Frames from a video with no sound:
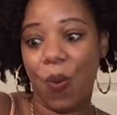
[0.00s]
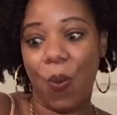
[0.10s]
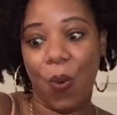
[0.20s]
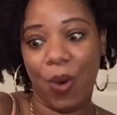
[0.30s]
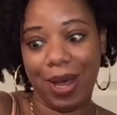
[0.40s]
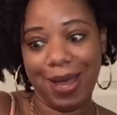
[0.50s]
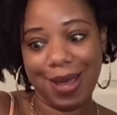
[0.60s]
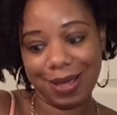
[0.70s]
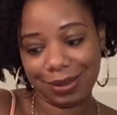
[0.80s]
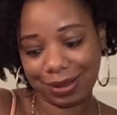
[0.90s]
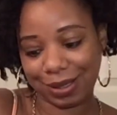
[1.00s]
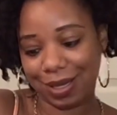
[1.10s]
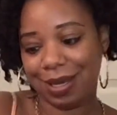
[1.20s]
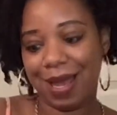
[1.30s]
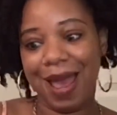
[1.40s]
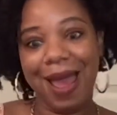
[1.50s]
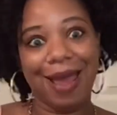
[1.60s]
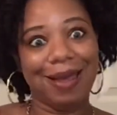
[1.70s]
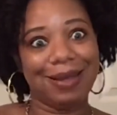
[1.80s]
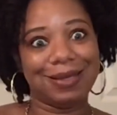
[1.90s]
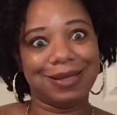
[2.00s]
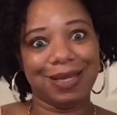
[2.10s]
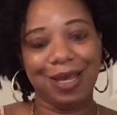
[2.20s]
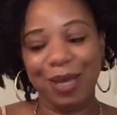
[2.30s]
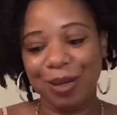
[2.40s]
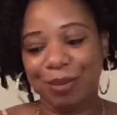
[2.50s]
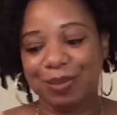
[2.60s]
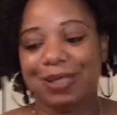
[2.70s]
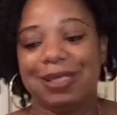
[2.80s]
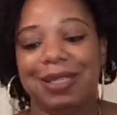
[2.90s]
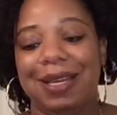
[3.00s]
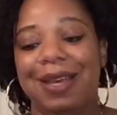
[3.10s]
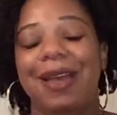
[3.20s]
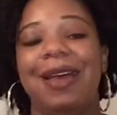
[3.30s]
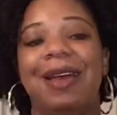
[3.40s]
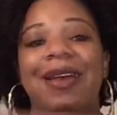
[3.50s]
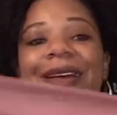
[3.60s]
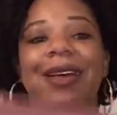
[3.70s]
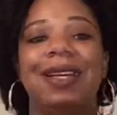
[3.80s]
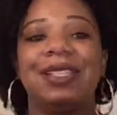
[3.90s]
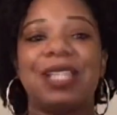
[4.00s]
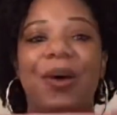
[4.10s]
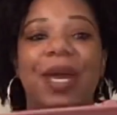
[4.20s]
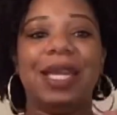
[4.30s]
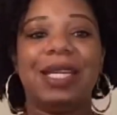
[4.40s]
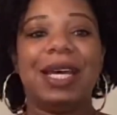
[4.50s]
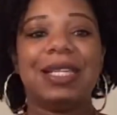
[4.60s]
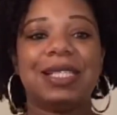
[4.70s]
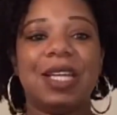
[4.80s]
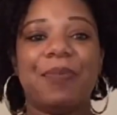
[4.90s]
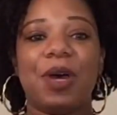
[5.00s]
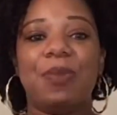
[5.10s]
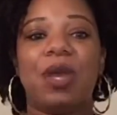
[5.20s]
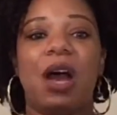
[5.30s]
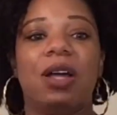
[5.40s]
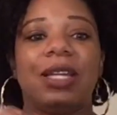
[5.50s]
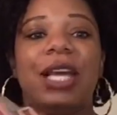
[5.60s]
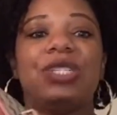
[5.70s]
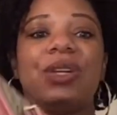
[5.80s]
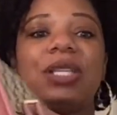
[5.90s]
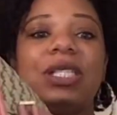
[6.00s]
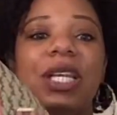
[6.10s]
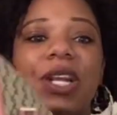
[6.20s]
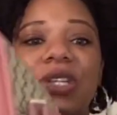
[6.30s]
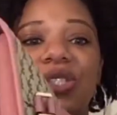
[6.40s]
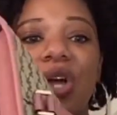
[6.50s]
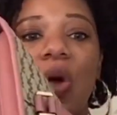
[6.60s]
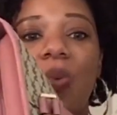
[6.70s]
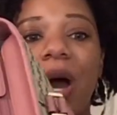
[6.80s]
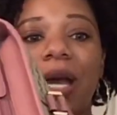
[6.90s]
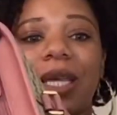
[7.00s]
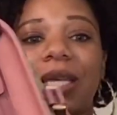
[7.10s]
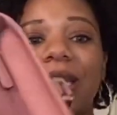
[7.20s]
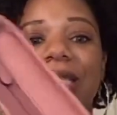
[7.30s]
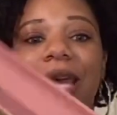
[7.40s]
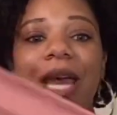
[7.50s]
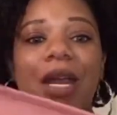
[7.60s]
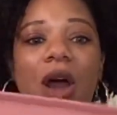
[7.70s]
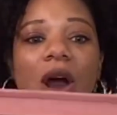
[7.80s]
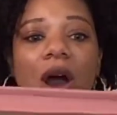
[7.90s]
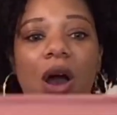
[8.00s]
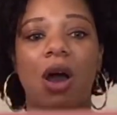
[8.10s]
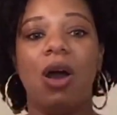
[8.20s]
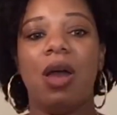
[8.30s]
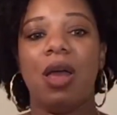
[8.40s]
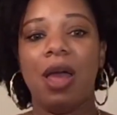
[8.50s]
What? It zips. So it does zip up, y'all, and as you can see, there's no wonkiness at all.